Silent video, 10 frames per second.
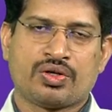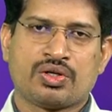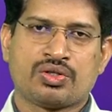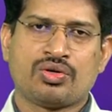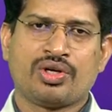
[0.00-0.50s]

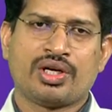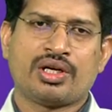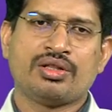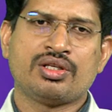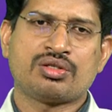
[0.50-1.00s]
So, here
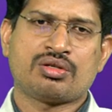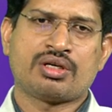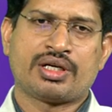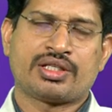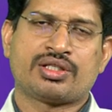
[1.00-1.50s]
in this
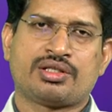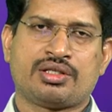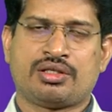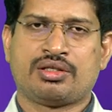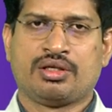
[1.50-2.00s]
context
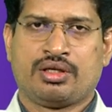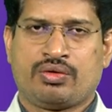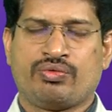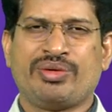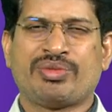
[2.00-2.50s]
uh,
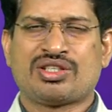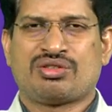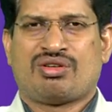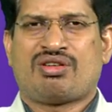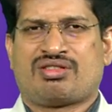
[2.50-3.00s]
we must
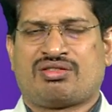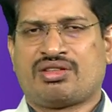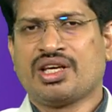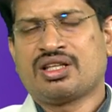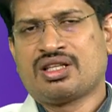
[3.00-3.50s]
not
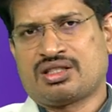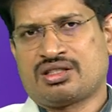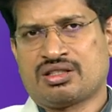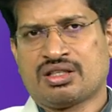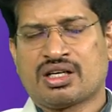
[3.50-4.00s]
think that uh,